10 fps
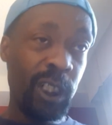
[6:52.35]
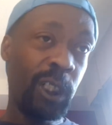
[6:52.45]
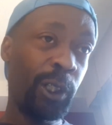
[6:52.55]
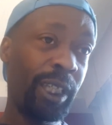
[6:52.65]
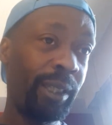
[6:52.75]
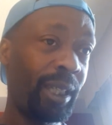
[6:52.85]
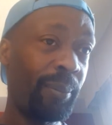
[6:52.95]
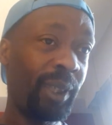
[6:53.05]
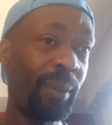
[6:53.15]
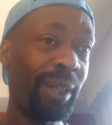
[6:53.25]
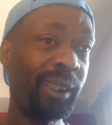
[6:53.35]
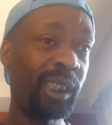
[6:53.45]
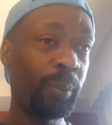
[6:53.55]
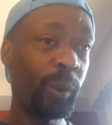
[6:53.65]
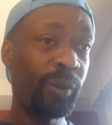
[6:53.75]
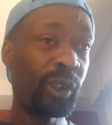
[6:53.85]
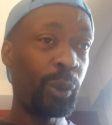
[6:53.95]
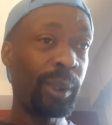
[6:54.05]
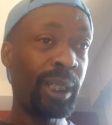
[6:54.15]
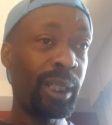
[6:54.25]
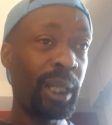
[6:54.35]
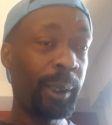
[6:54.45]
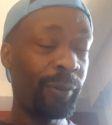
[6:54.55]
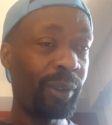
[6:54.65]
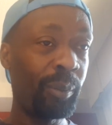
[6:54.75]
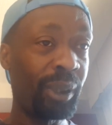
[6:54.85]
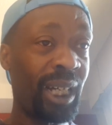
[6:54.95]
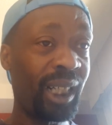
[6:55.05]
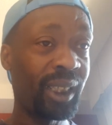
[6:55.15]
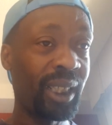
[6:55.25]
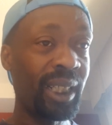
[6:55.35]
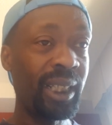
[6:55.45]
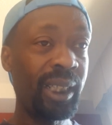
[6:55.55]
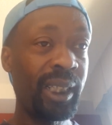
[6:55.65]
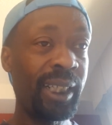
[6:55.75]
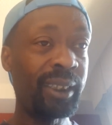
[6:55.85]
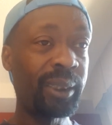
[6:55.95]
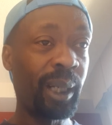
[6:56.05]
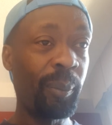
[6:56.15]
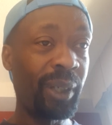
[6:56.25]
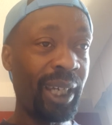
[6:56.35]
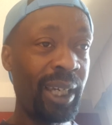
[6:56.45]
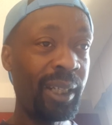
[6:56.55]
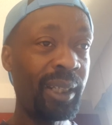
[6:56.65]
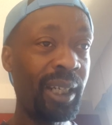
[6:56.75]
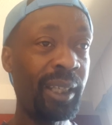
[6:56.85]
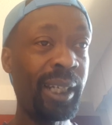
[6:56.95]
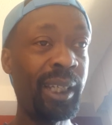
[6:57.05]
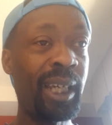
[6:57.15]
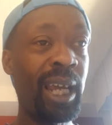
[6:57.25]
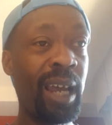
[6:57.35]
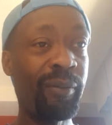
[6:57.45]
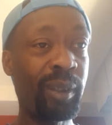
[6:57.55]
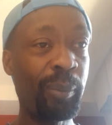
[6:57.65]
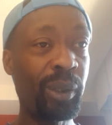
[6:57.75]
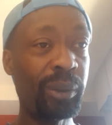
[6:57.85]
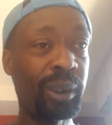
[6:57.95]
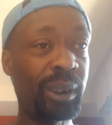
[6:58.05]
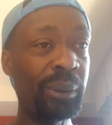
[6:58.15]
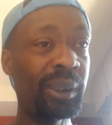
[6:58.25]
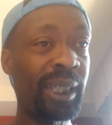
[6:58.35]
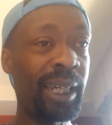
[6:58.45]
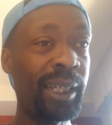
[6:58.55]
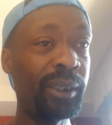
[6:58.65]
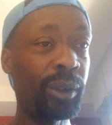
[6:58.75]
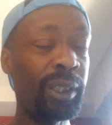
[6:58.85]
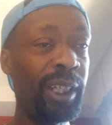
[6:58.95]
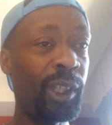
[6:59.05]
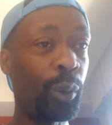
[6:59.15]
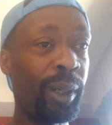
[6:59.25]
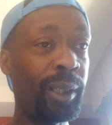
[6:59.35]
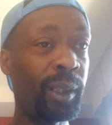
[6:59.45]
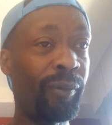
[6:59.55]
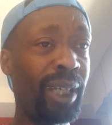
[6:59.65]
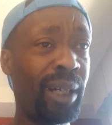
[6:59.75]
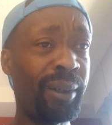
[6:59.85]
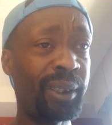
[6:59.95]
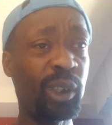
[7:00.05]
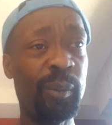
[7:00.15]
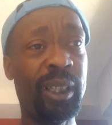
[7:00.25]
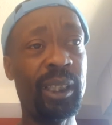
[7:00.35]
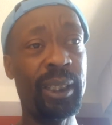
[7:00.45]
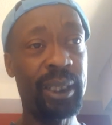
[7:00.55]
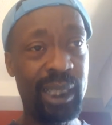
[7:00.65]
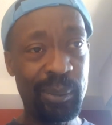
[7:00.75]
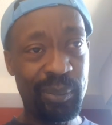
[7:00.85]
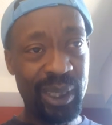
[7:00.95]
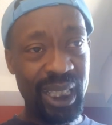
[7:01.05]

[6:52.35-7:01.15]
Or they, they, they might just move to a, a different block and set up again, and then you have to post two signs on either end of the area that's going to be cleaned up.